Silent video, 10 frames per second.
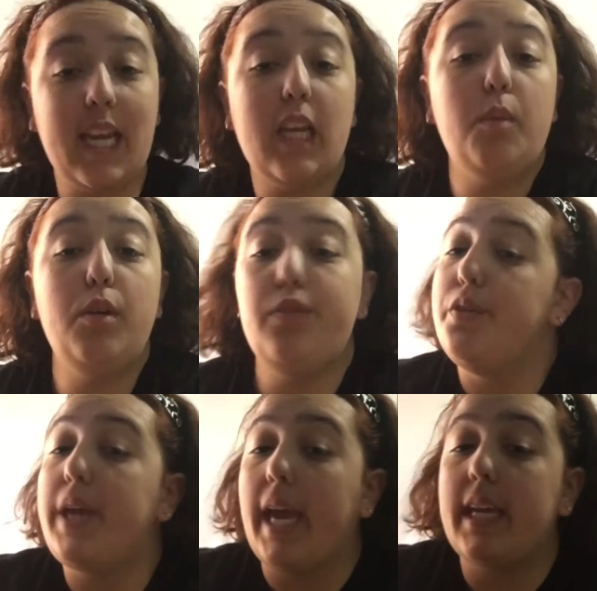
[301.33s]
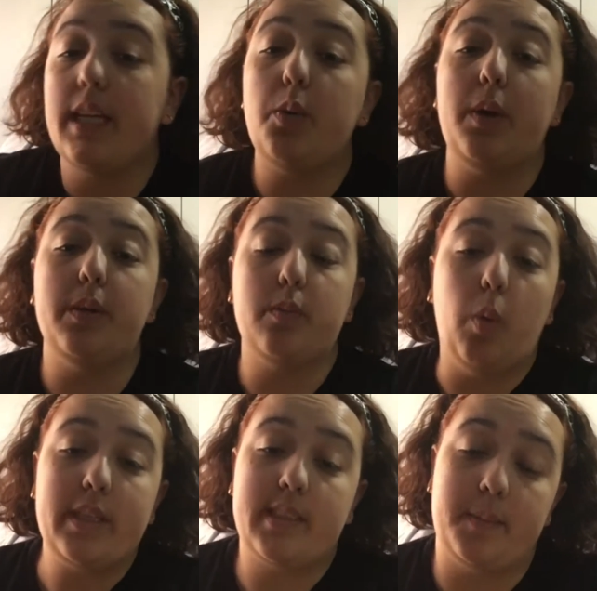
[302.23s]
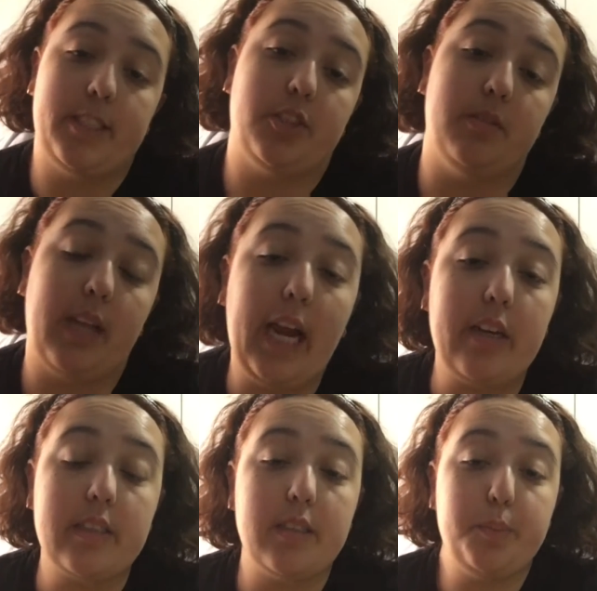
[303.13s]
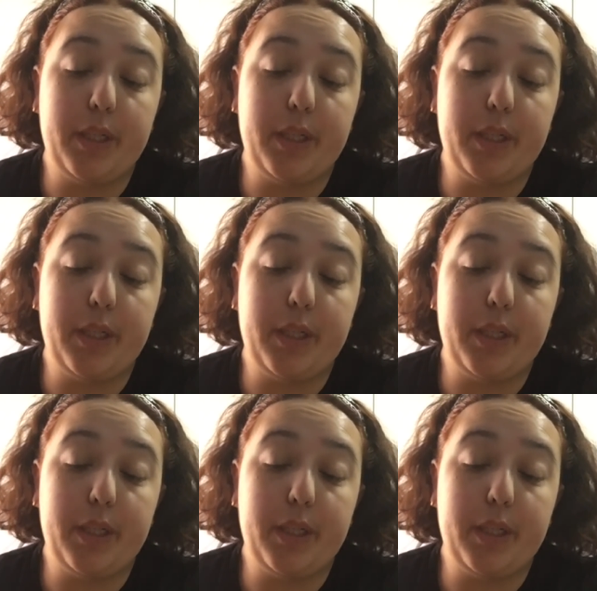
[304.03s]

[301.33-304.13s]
In a movie you can get away with one-dimensional characters